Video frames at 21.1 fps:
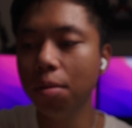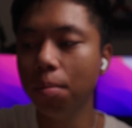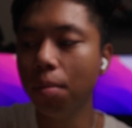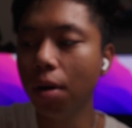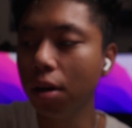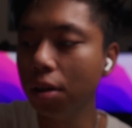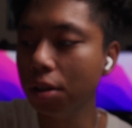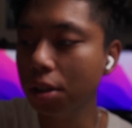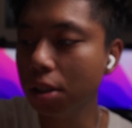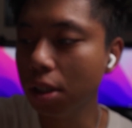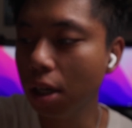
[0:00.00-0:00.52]
the
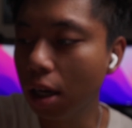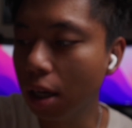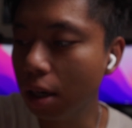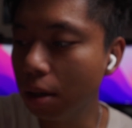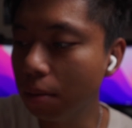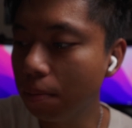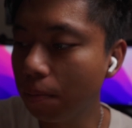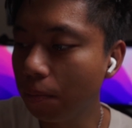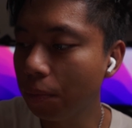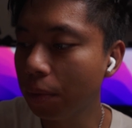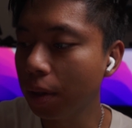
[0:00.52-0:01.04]
bottle's gone,
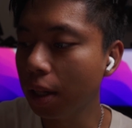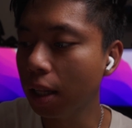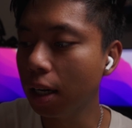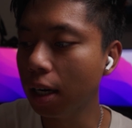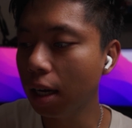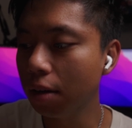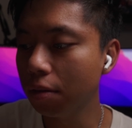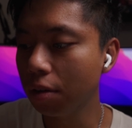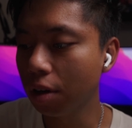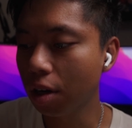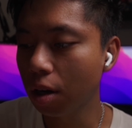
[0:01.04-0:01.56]
and I
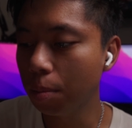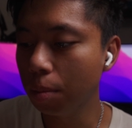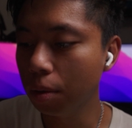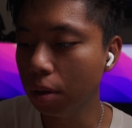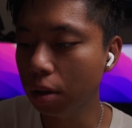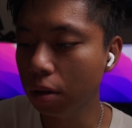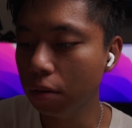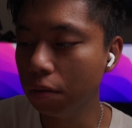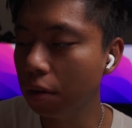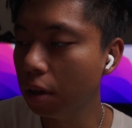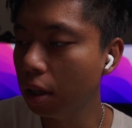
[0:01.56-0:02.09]
have a
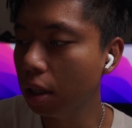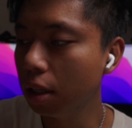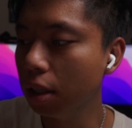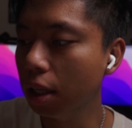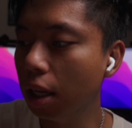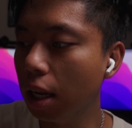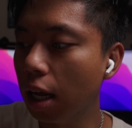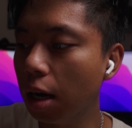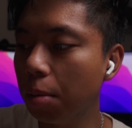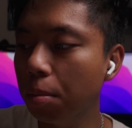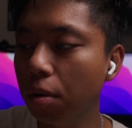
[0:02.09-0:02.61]
couple of the
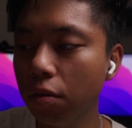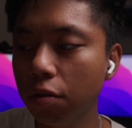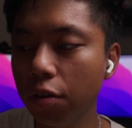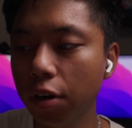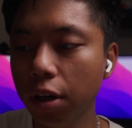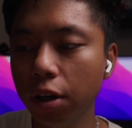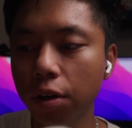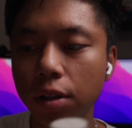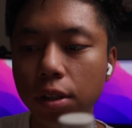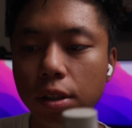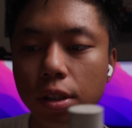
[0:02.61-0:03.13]
Labo
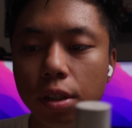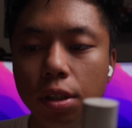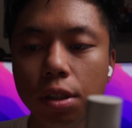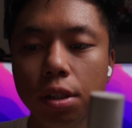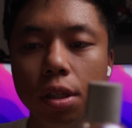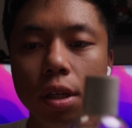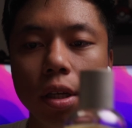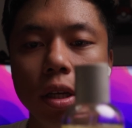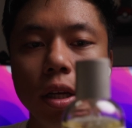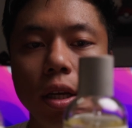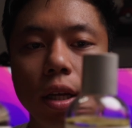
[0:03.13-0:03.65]

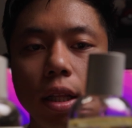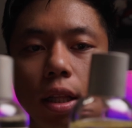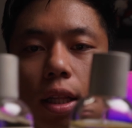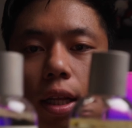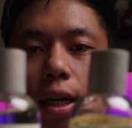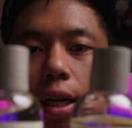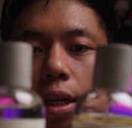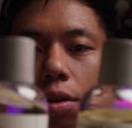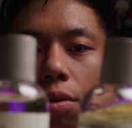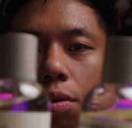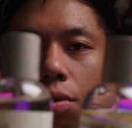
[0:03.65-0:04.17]
fragrances that
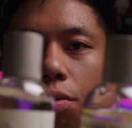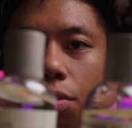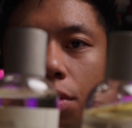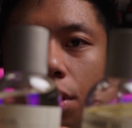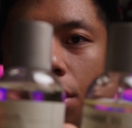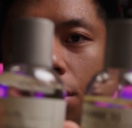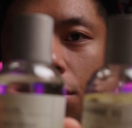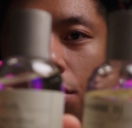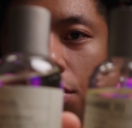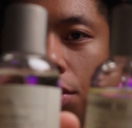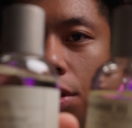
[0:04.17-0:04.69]
I don't
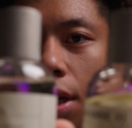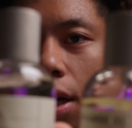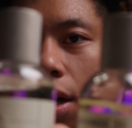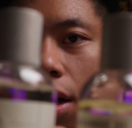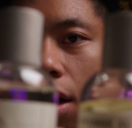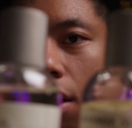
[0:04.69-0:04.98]
really use that